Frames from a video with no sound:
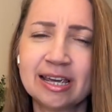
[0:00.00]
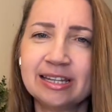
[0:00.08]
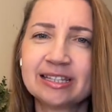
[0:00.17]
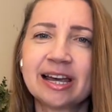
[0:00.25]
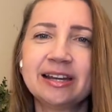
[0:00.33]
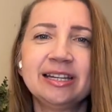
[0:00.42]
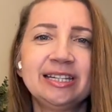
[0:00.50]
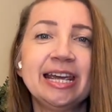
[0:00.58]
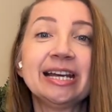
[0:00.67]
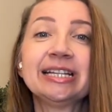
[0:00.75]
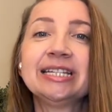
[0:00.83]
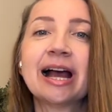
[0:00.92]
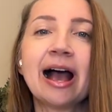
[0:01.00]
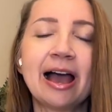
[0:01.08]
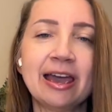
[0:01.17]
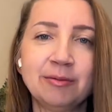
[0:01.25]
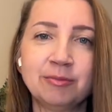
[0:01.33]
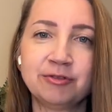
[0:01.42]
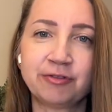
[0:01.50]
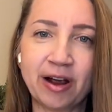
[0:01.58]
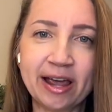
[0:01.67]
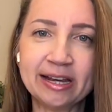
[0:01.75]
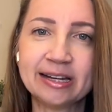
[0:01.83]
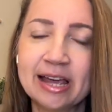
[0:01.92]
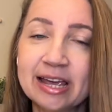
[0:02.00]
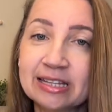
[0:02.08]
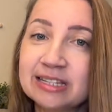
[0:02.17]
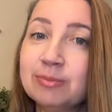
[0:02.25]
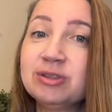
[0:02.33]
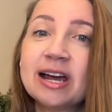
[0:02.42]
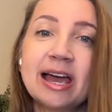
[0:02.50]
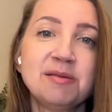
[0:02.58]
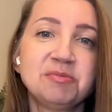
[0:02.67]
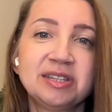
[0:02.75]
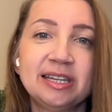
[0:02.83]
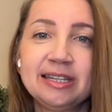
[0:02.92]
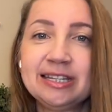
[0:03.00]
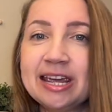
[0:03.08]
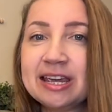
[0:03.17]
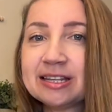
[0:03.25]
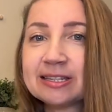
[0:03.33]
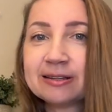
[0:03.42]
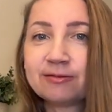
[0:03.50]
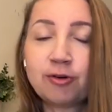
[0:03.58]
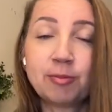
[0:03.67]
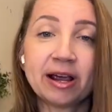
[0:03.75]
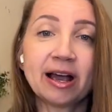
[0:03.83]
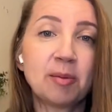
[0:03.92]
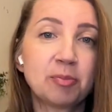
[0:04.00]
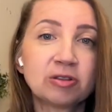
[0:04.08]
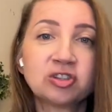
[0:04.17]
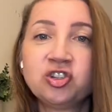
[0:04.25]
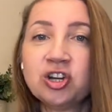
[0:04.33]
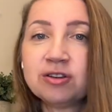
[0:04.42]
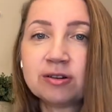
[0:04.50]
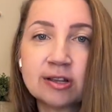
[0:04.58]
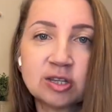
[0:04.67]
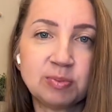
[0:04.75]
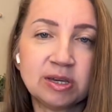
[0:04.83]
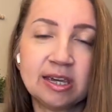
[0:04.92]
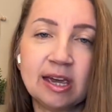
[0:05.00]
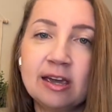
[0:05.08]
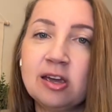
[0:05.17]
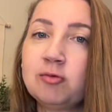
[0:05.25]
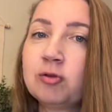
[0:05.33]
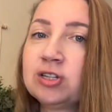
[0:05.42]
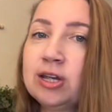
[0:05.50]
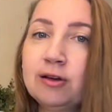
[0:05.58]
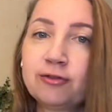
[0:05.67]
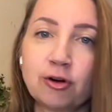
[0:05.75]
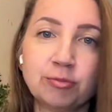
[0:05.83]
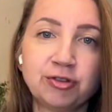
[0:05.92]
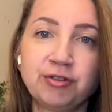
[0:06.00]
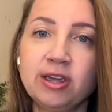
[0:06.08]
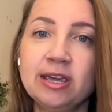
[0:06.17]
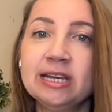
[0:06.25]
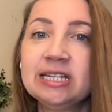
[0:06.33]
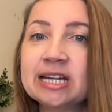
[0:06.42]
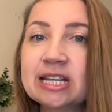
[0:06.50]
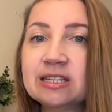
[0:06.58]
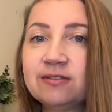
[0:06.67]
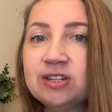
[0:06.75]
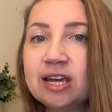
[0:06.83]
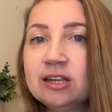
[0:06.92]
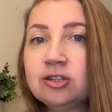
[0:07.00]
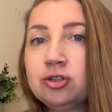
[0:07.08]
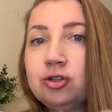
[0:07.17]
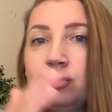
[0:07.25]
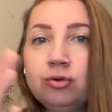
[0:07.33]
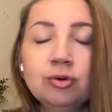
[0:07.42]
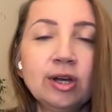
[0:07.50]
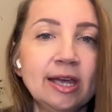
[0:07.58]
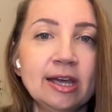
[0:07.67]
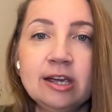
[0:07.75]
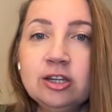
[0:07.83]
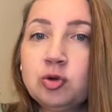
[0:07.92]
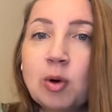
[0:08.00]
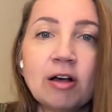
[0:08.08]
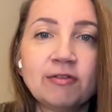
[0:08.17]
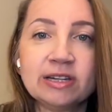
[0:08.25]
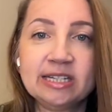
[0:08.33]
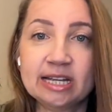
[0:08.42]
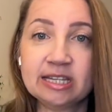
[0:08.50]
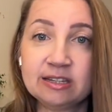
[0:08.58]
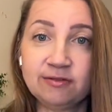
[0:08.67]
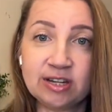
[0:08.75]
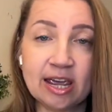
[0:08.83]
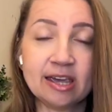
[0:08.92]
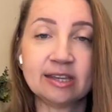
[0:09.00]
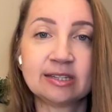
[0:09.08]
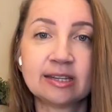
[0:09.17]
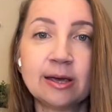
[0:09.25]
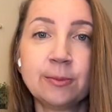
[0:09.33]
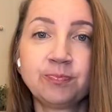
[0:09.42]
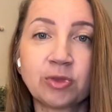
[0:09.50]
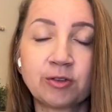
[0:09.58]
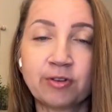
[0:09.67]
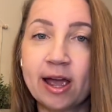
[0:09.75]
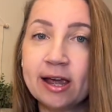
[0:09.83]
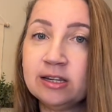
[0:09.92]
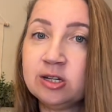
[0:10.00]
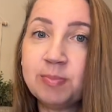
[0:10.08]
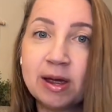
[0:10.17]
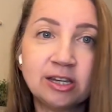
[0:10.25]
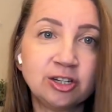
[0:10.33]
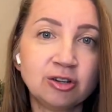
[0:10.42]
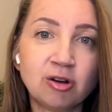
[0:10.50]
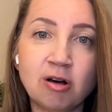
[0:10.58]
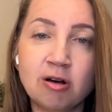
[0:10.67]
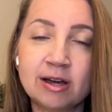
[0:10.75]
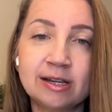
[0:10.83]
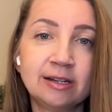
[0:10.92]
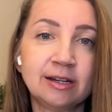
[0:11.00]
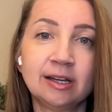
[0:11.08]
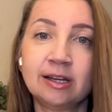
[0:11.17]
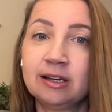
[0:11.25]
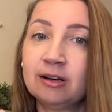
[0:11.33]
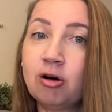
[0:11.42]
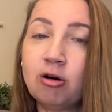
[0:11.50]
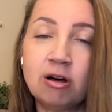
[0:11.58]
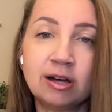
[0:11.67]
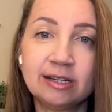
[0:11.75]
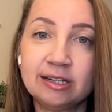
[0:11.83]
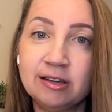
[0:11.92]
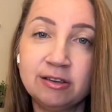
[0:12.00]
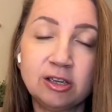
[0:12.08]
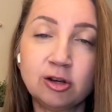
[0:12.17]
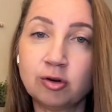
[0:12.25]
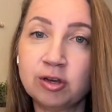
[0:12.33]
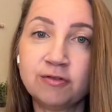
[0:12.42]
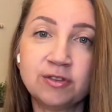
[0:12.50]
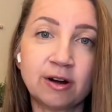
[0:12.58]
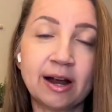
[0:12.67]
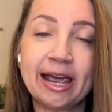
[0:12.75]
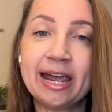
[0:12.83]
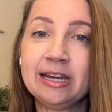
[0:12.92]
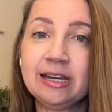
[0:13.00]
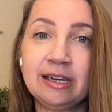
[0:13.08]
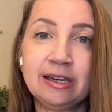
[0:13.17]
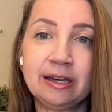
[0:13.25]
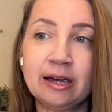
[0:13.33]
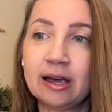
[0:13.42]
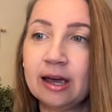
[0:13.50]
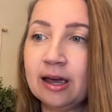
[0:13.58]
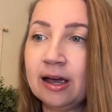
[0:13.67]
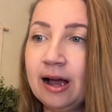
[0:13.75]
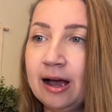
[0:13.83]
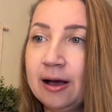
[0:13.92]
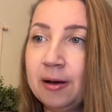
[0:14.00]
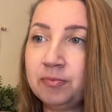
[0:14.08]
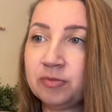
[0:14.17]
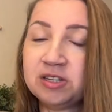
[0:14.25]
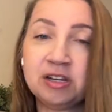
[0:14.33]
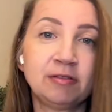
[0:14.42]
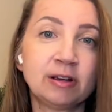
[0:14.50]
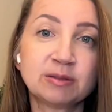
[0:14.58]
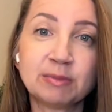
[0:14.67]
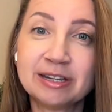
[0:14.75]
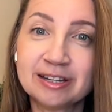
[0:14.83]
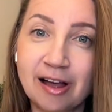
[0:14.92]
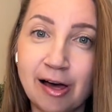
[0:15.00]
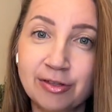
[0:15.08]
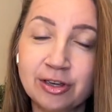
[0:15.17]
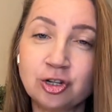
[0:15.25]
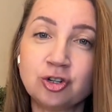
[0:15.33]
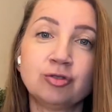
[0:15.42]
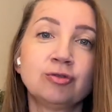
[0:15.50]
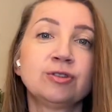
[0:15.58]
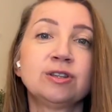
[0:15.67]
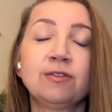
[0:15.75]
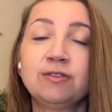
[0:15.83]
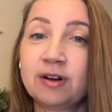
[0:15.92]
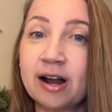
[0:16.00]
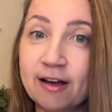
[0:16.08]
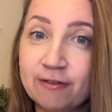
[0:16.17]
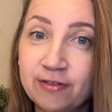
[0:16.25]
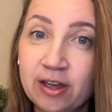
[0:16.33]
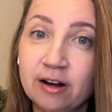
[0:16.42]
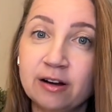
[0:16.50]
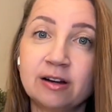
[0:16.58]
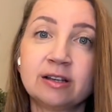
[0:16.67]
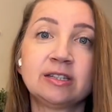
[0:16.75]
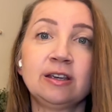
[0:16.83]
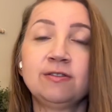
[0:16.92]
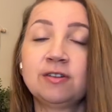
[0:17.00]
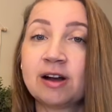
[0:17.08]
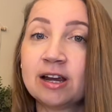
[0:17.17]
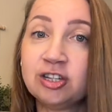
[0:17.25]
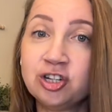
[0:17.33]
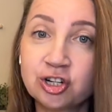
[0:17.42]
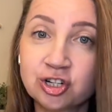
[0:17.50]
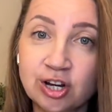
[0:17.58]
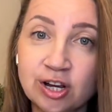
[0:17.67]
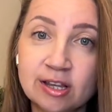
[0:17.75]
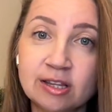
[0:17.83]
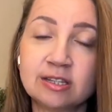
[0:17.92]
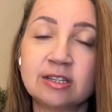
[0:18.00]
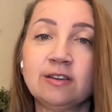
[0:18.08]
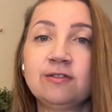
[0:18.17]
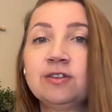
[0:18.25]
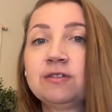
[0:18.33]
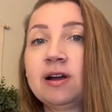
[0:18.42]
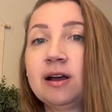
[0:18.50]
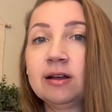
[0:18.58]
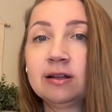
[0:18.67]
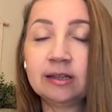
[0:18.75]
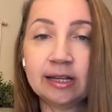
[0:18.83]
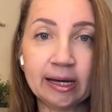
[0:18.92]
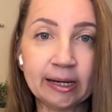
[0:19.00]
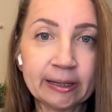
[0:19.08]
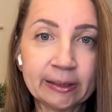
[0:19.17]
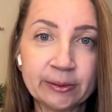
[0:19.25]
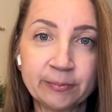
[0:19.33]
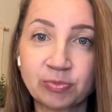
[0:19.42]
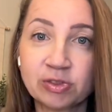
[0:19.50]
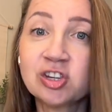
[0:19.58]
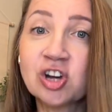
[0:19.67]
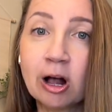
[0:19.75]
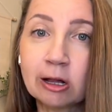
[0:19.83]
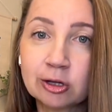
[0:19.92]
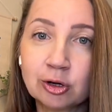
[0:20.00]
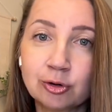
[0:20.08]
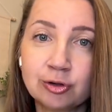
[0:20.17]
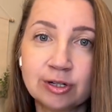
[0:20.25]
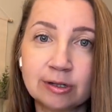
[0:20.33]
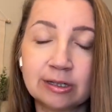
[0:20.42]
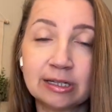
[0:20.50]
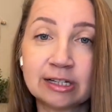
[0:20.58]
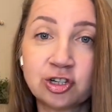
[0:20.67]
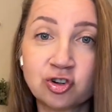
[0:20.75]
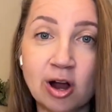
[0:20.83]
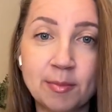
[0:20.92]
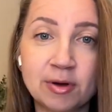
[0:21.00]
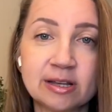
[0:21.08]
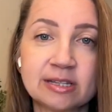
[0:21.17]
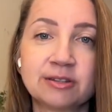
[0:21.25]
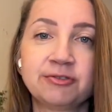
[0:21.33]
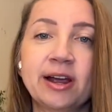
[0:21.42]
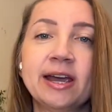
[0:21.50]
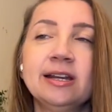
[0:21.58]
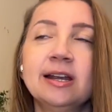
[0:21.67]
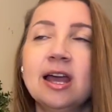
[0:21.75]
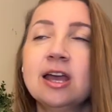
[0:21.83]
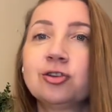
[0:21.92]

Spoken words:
It's gonna take time, right? Sometimes it takes, for my couples, generally speaking, it will take from 3 intensive days to 12 intensive days, right? Depending on if there are any serious mental health issues, if there are affairs, if there are addictions, if there are like childhood traumas, right?